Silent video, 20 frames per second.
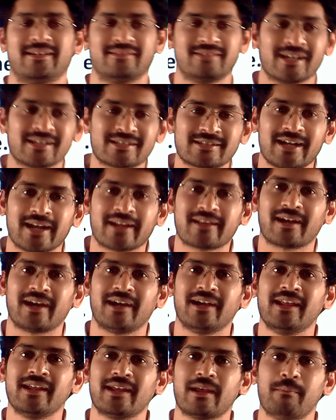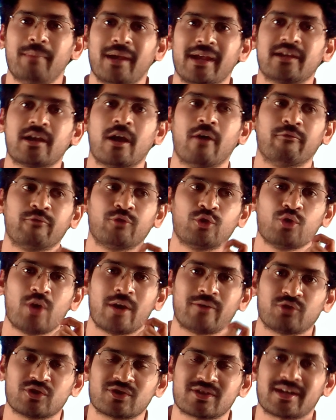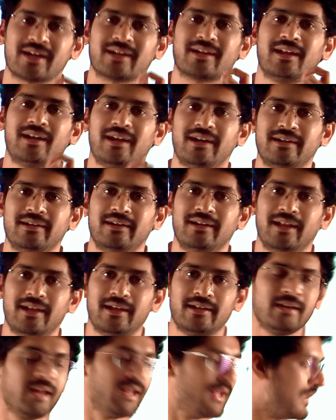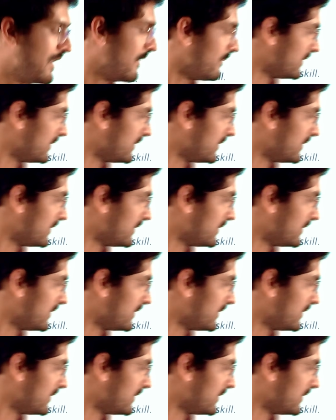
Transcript: Just like riding a bike, how you have to struggle and learn,